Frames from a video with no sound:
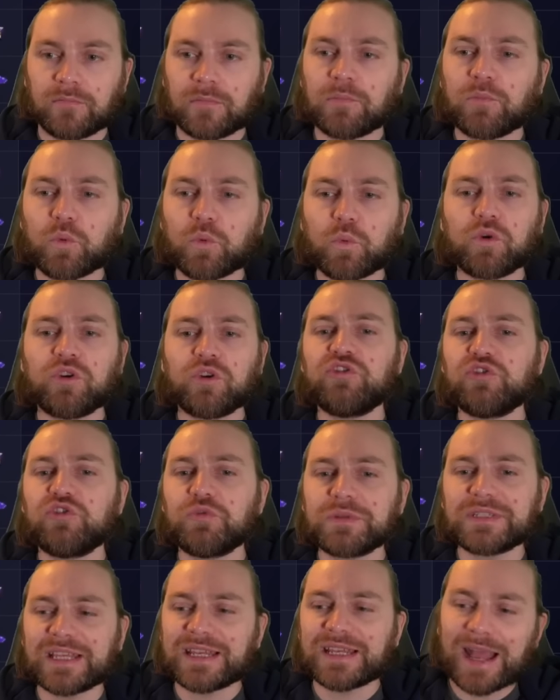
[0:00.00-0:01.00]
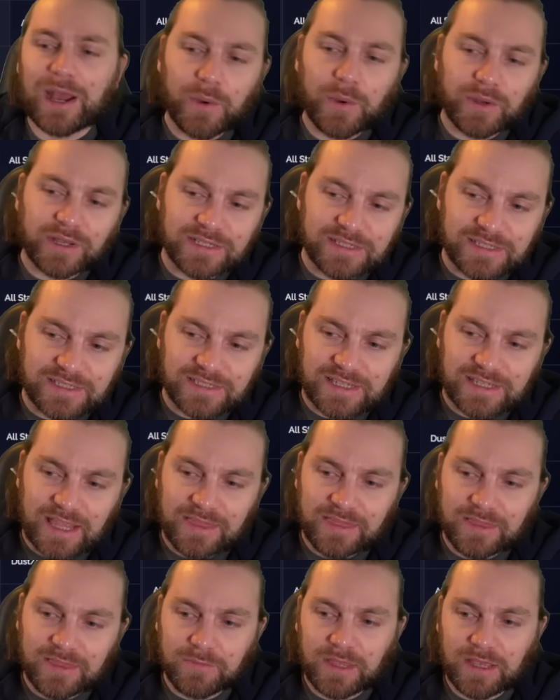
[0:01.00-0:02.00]
I'm not 100% how I can
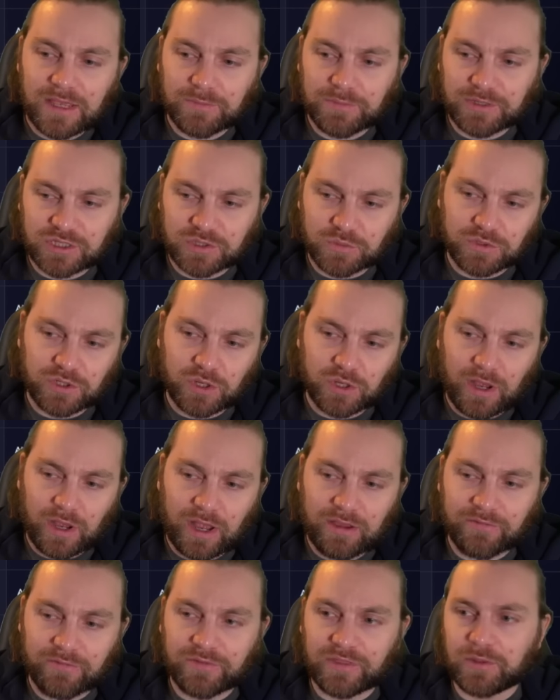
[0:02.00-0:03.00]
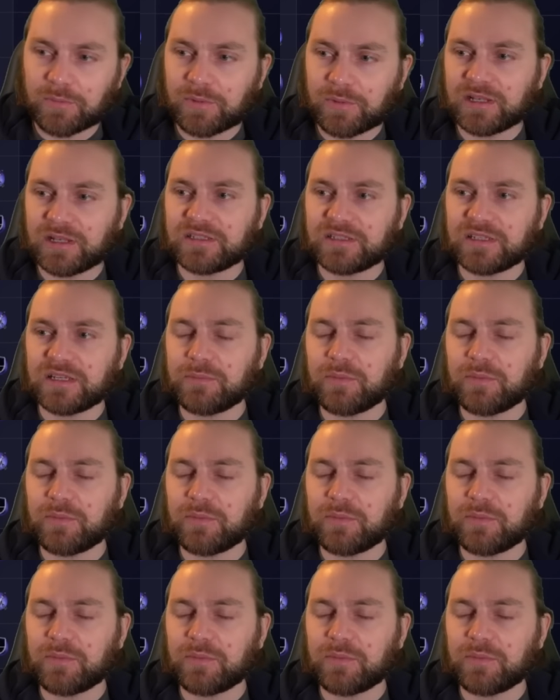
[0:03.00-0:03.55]
send them yet because we don't have the ability,